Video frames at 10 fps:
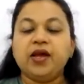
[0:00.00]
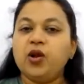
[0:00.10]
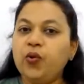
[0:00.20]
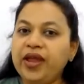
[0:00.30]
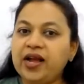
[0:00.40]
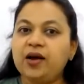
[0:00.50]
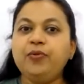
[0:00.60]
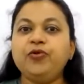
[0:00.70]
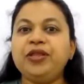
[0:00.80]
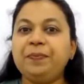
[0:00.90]
Now we come
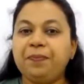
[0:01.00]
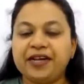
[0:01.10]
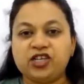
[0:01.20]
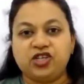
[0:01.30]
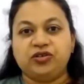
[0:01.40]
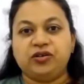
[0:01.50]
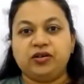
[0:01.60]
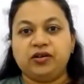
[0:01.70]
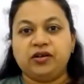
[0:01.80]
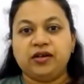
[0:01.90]
to the pressure.
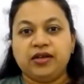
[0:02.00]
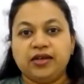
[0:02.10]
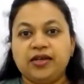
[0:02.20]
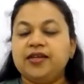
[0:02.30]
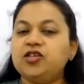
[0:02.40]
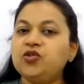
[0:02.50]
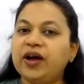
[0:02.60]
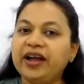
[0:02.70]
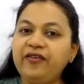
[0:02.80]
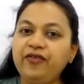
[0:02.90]
So
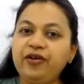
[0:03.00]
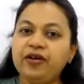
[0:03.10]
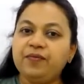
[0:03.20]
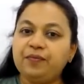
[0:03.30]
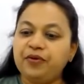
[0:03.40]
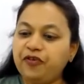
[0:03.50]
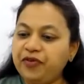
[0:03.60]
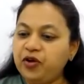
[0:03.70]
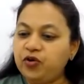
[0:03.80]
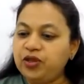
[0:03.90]
I would, before
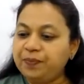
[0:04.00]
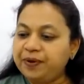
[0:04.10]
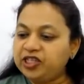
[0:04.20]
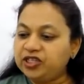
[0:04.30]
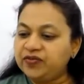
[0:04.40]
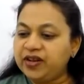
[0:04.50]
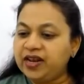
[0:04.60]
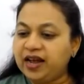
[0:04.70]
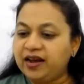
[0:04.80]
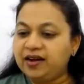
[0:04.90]
we go to the pressure, we'll
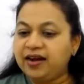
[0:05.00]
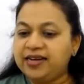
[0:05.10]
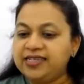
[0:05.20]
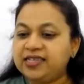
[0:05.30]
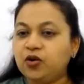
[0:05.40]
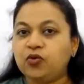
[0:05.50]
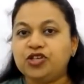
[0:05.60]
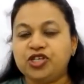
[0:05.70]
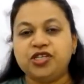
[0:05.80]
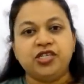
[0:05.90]
answer the
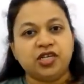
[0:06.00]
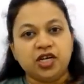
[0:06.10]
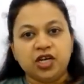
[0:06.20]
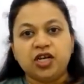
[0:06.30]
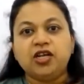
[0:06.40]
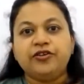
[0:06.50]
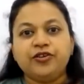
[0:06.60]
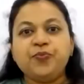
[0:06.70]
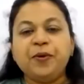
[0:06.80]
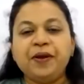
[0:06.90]
questions.
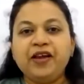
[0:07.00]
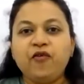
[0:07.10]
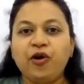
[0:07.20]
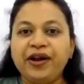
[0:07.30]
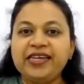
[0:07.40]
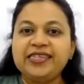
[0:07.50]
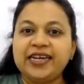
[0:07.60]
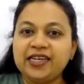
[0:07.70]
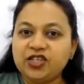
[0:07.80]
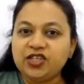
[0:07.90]
So people have already
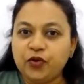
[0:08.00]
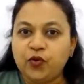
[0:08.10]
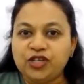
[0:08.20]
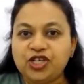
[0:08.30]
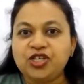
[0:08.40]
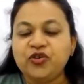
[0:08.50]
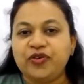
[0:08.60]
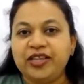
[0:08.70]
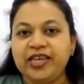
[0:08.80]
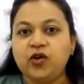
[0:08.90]
sent us few questions
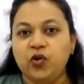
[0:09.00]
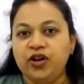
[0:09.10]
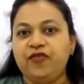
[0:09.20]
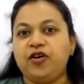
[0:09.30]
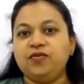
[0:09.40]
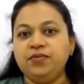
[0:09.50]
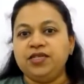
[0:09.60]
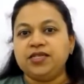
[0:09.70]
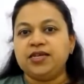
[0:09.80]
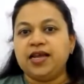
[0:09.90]
over the Google
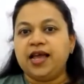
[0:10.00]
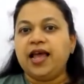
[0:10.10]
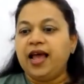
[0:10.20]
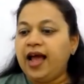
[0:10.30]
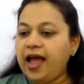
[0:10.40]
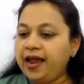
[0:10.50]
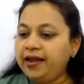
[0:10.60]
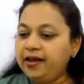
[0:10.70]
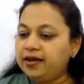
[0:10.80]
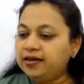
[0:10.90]
Forms.
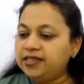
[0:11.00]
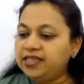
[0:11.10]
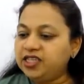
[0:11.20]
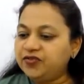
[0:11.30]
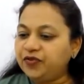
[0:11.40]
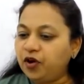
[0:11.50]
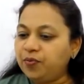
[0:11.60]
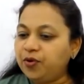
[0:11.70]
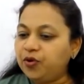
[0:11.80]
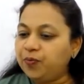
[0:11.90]
And this is
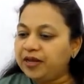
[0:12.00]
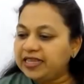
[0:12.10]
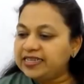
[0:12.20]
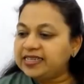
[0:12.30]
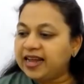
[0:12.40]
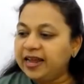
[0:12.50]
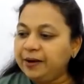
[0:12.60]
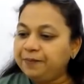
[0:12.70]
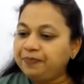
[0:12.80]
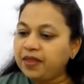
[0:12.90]
from Krupa
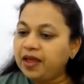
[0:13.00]
Desai.